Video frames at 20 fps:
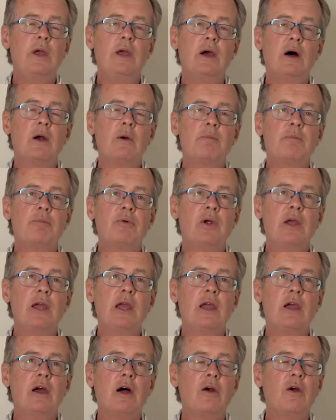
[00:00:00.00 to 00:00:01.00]
are
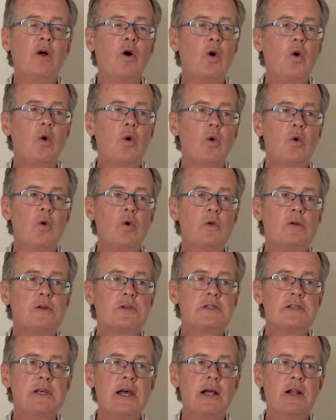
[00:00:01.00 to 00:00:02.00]
bringing our whole
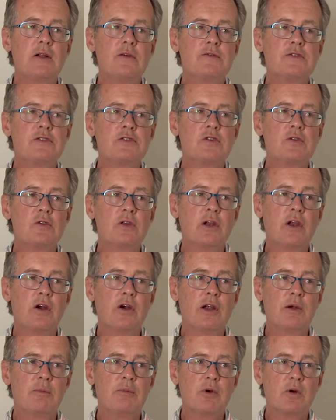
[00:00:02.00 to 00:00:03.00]
selves to the
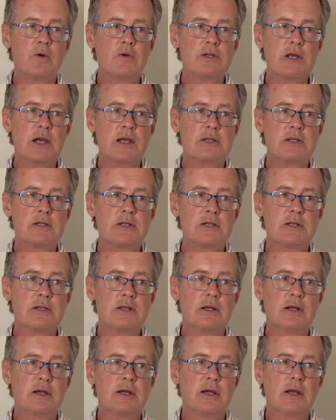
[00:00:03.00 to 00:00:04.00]
learning process.
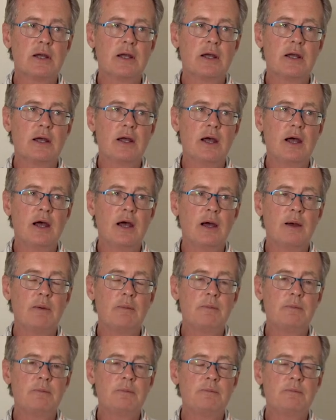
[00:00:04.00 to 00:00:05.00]

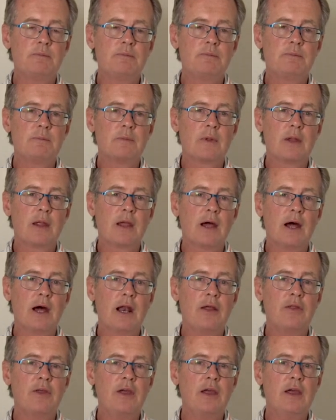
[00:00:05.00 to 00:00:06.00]
And
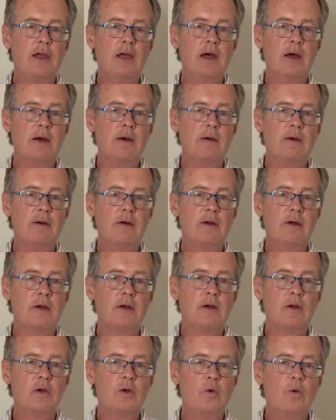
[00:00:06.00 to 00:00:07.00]
I think
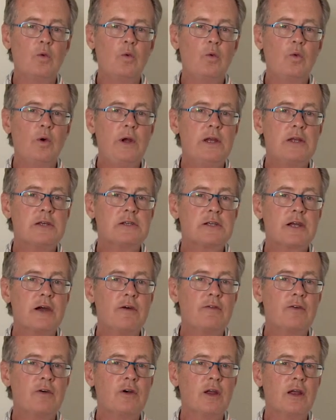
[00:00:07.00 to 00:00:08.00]

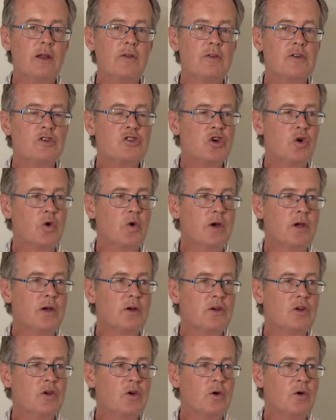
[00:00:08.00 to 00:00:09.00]
rediscovering the joy
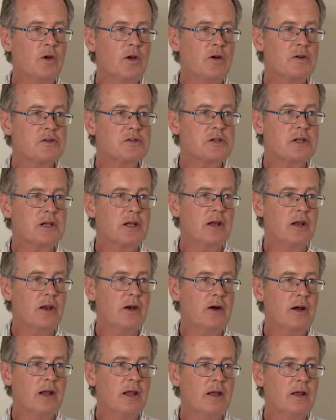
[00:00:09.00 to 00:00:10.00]
and curiosity in
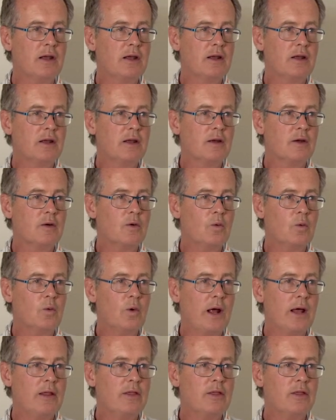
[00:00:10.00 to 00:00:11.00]
learning,
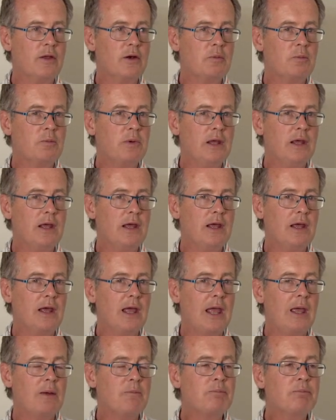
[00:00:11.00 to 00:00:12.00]
rather than it
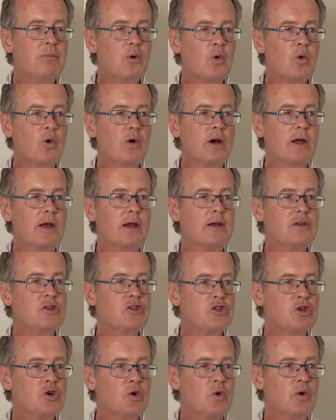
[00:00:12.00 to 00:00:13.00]
being a boring
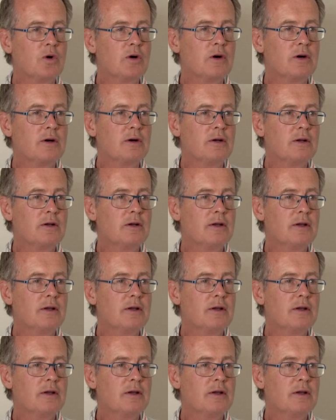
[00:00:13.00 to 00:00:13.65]
chore